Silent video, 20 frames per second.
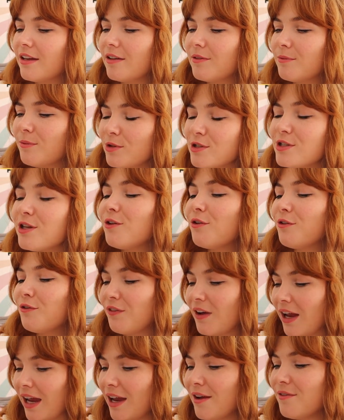What are your
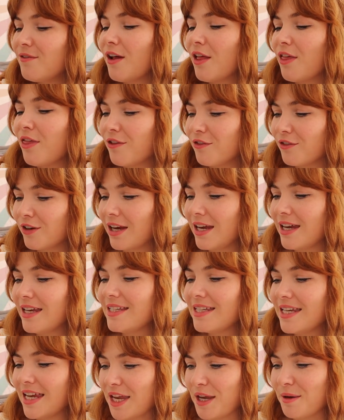fave
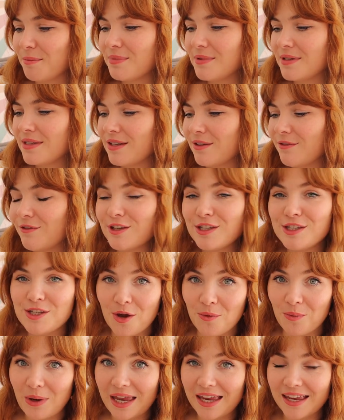three tips for
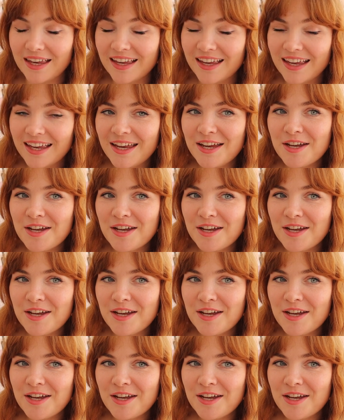sewing?